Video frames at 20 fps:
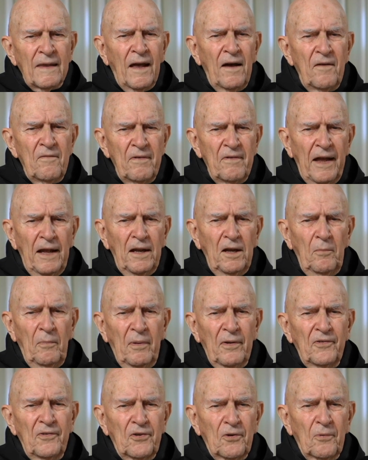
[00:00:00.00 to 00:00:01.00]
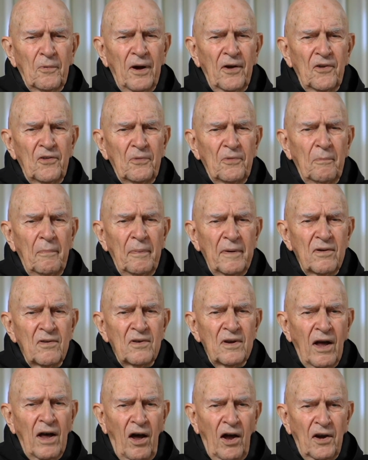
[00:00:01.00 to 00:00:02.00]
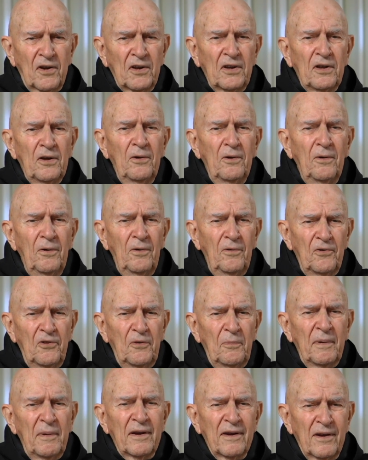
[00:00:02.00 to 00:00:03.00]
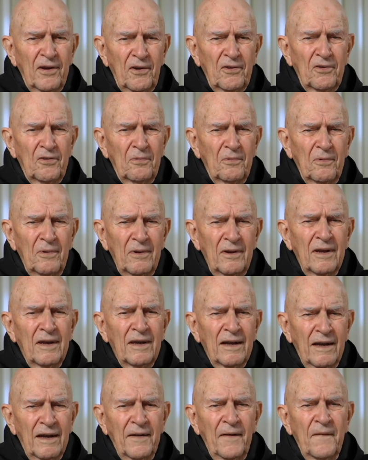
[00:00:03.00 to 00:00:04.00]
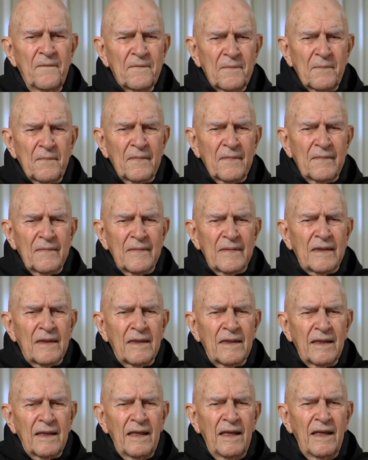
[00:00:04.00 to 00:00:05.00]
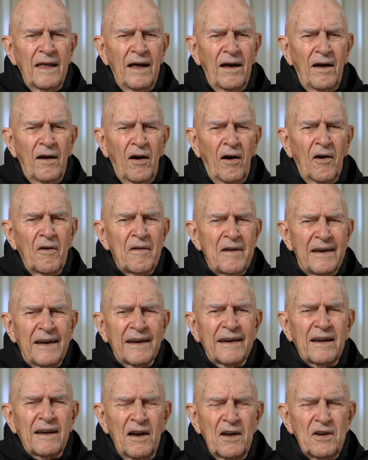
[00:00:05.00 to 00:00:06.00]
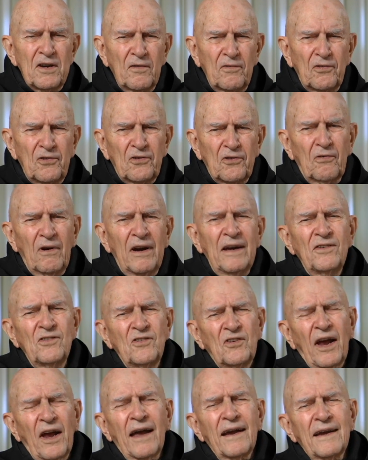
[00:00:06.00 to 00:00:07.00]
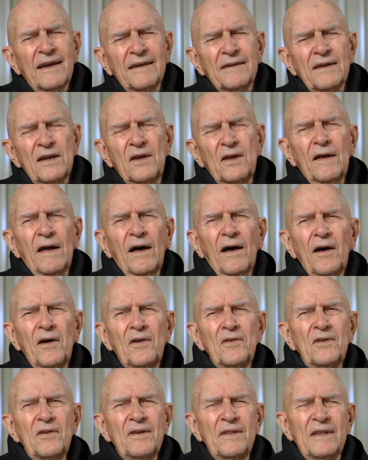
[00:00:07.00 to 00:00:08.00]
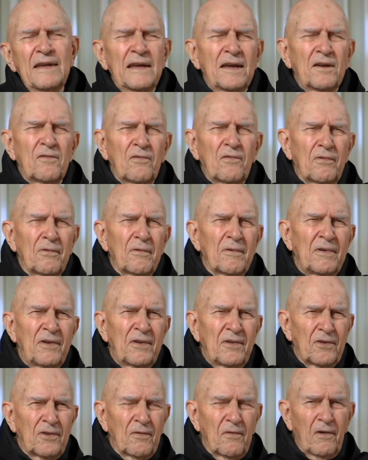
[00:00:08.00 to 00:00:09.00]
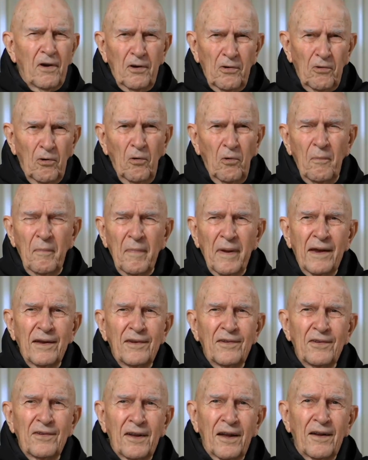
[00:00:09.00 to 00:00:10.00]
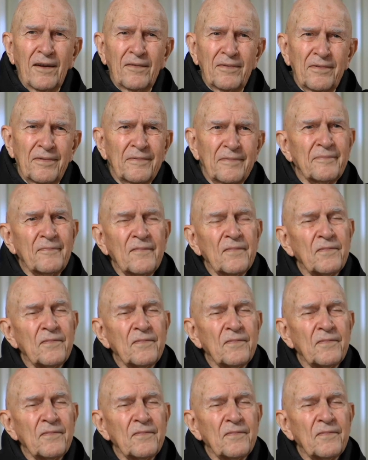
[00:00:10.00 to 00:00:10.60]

available to us but not used because we uh, are in a kind of straitjacket under the influence of our homemade self,